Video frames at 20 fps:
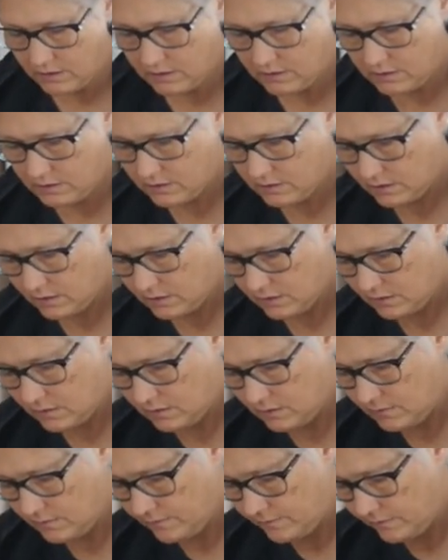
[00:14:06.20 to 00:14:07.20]
So
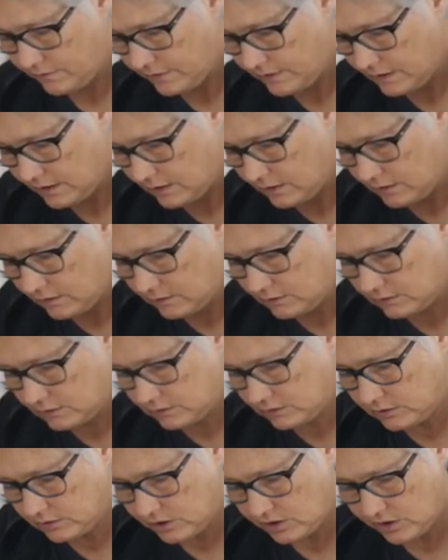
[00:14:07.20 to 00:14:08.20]

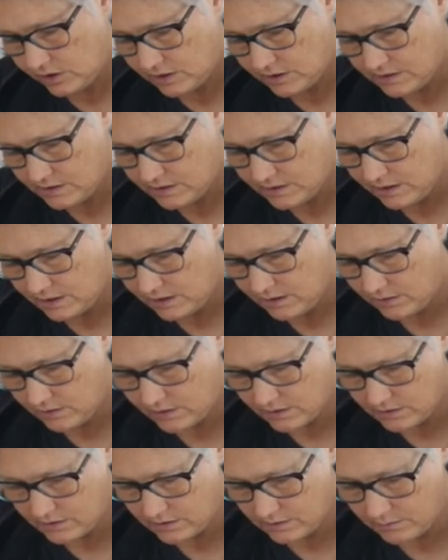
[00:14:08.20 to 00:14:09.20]
you can see there
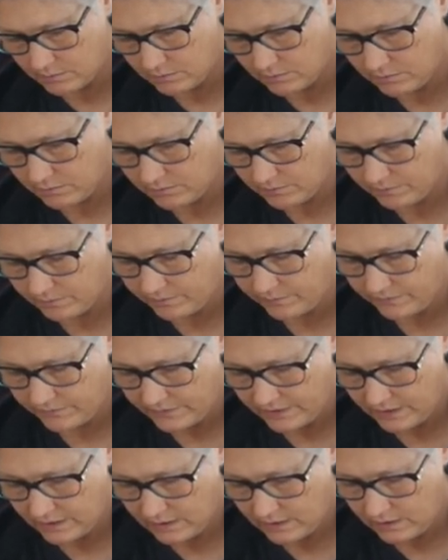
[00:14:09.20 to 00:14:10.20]
is a
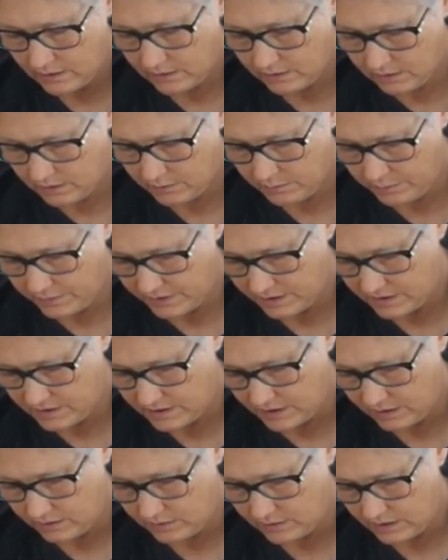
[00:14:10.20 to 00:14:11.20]
little bit of
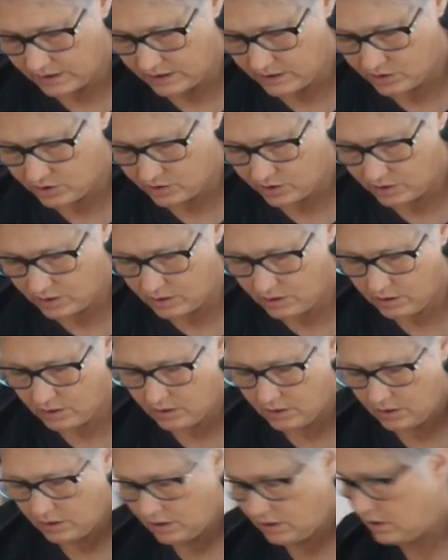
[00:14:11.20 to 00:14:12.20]
degradation
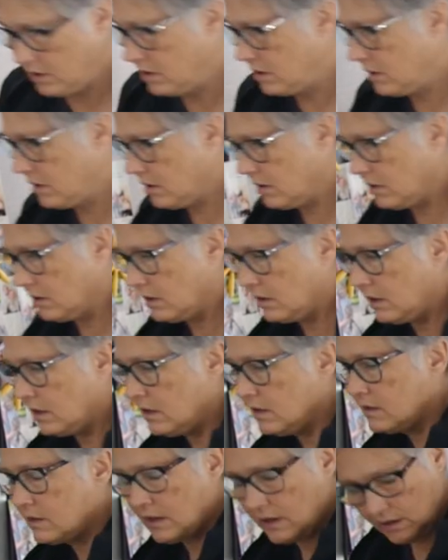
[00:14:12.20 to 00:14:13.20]
in
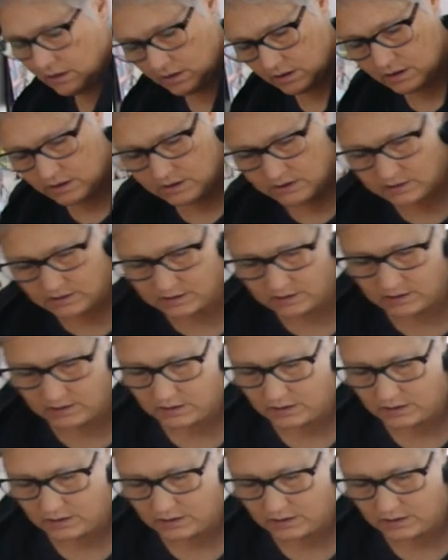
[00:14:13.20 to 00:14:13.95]
these carrots.